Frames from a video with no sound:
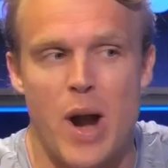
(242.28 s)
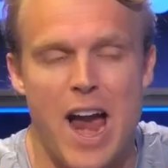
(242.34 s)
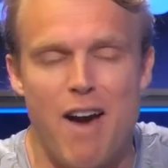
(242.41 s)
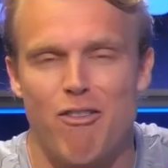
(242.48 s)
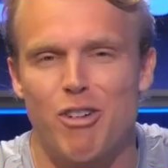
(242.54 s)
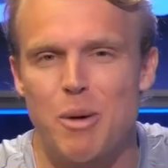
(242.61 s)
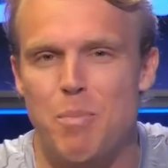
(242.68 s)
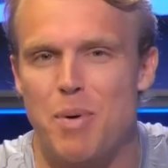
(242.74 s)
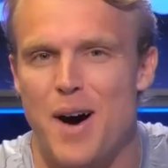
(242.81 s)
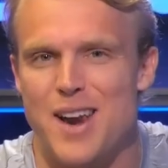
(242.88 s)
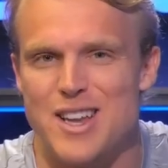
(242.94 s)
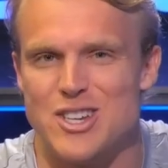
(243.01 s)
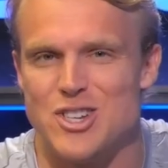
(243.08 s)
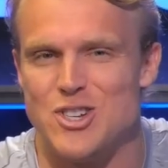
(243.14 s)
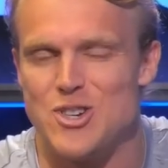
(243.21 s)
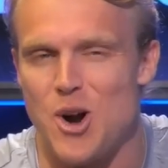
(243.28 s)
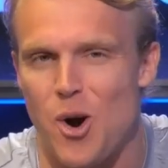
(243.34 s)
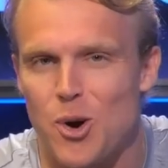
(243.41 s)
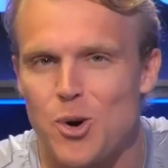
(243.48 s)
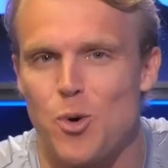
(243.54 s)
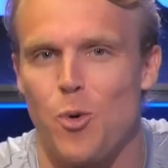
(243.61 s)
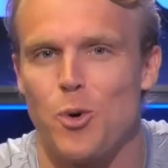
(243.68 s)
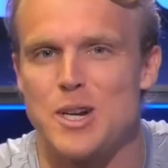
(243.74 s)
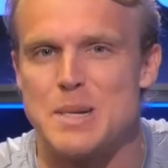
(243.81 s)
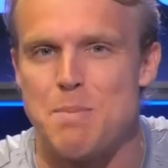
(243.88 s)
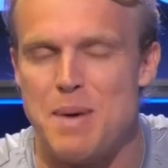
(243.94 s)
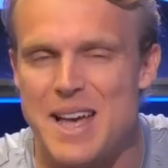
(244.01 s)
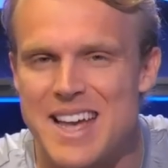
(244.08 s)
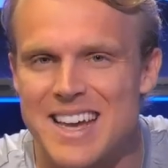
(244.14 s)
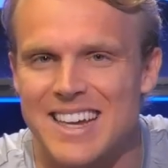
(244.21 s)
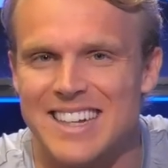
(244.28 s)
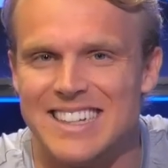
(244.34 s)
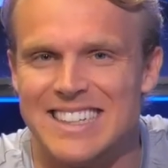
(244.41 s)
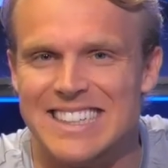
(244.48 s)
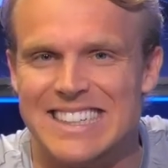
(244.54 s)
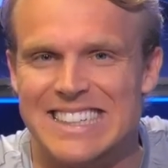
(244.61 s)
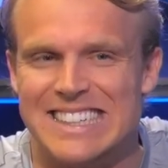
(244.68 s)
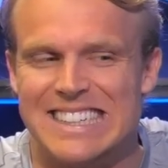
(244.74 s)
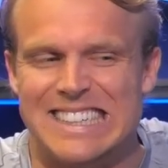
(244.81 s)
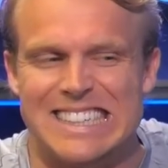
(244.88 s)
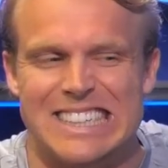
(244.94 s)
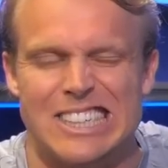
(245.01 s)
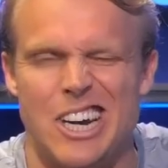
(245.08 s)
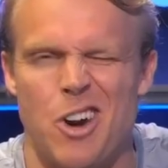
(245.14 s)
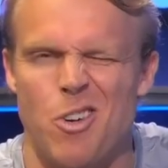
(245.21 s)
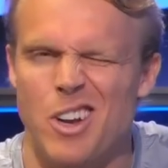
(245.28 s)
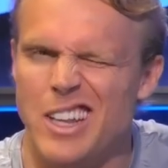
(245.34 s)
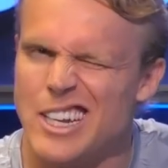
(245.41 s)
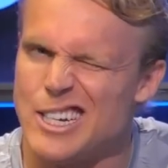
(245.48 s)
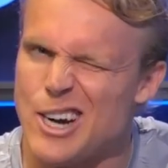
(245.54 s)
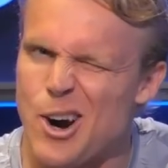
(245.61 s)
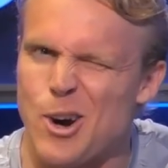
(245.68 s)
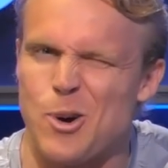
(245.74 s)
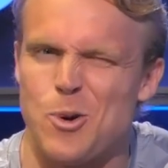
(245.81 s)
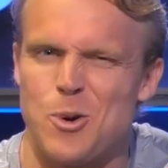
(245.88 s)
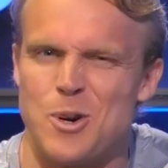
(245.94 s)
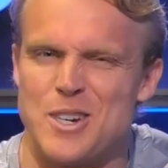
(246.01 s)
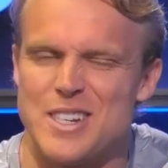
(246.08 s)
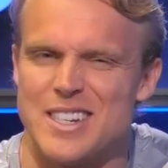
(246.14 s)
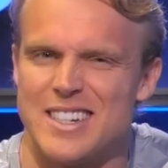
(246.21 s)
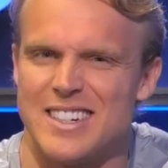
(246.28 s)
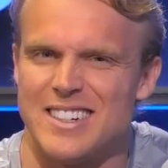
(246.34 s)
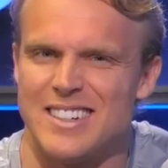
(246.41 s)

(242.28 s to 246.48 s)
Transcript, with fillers: everybody's dark horse pick, are you really a dark horse?